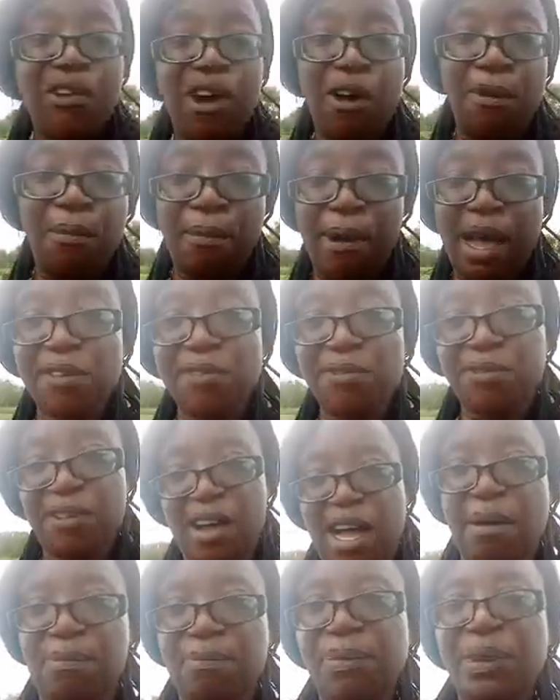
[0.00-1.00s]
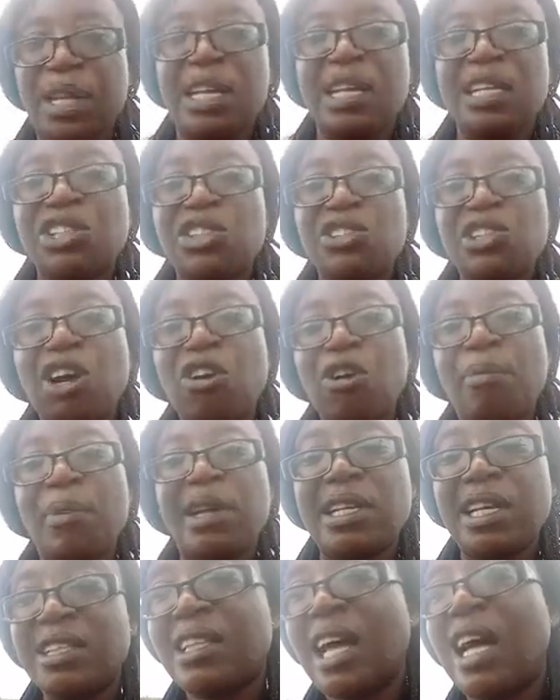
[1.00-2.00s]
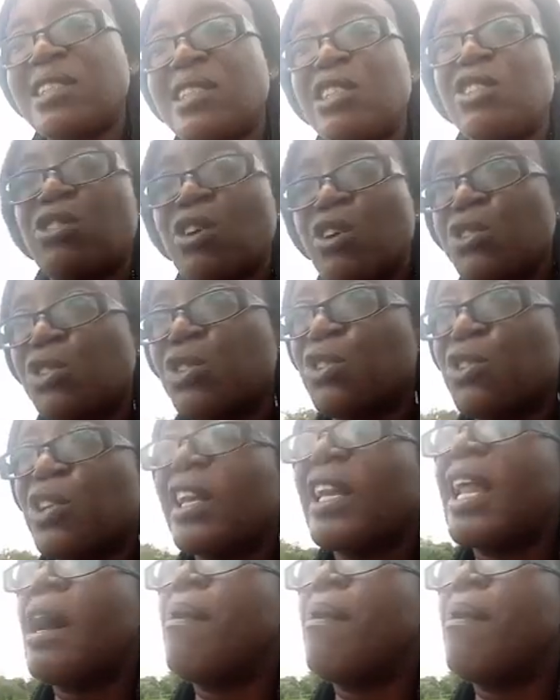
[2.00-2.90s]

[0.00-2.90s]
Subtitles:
on my farm, it is recommended 30 tons trailer